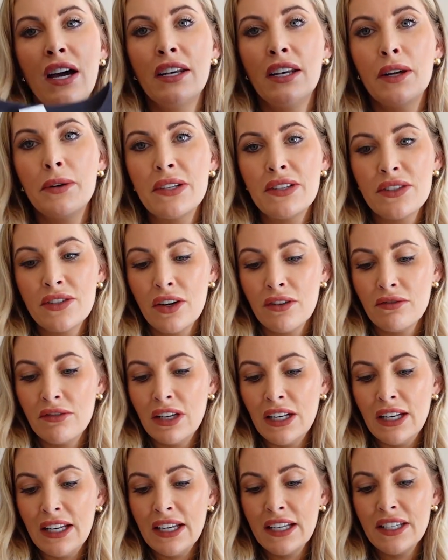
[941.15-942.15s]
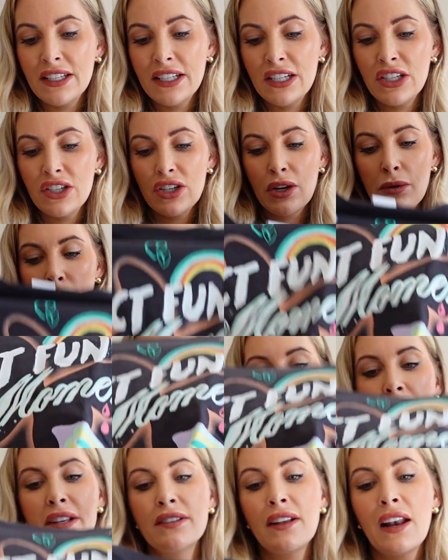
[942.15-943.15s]
I know it's not really t-shirt weather,
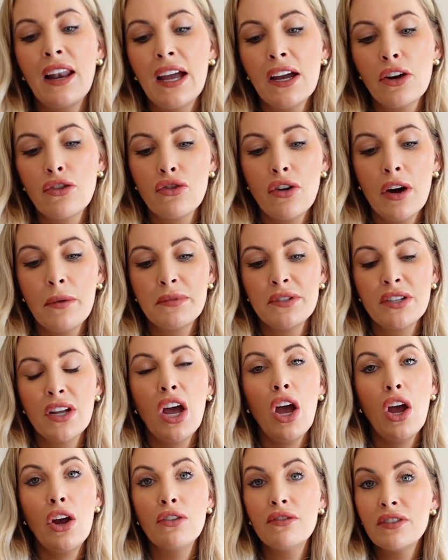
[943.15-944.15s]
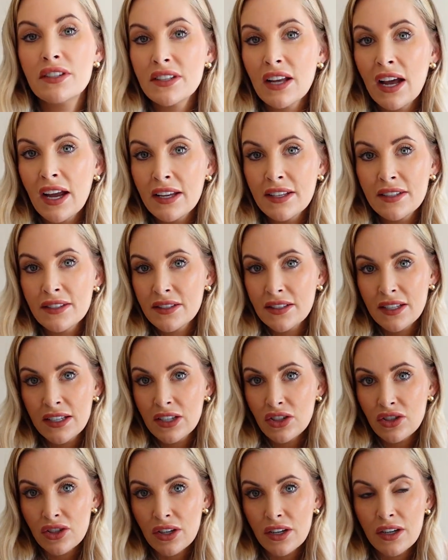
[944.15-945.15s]
but these are like cropped oversized
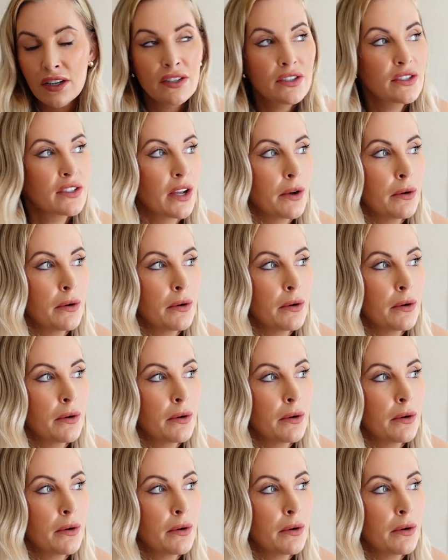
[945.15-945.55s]
t-shirts.